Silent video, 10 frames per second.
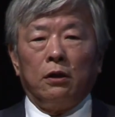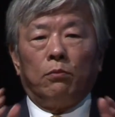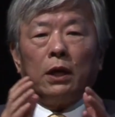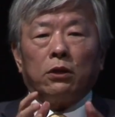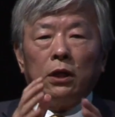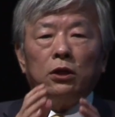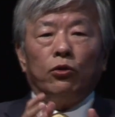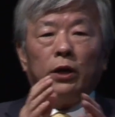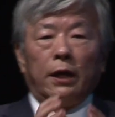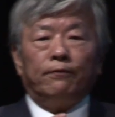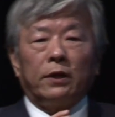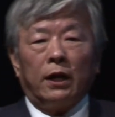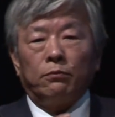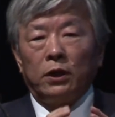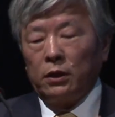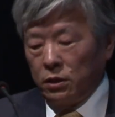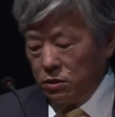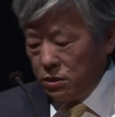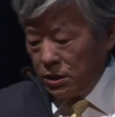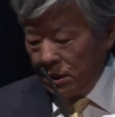but in your lifetime in
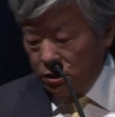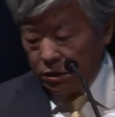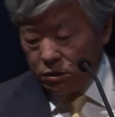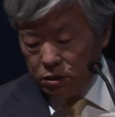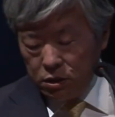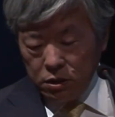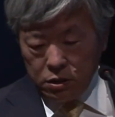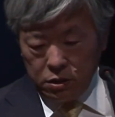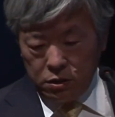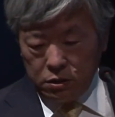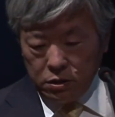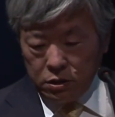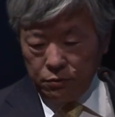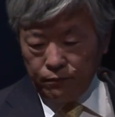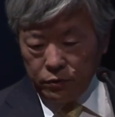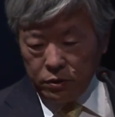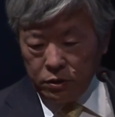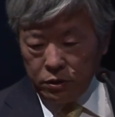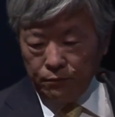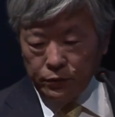
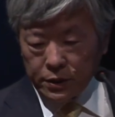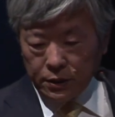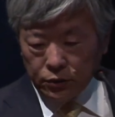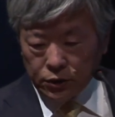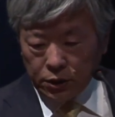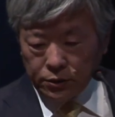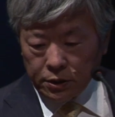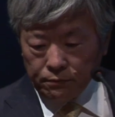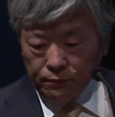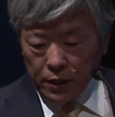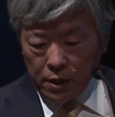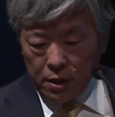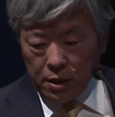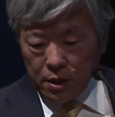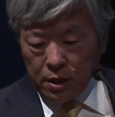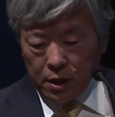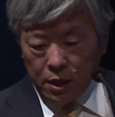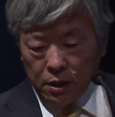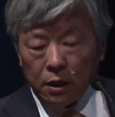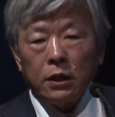lymphocyte system.
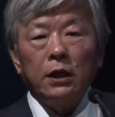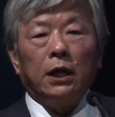And in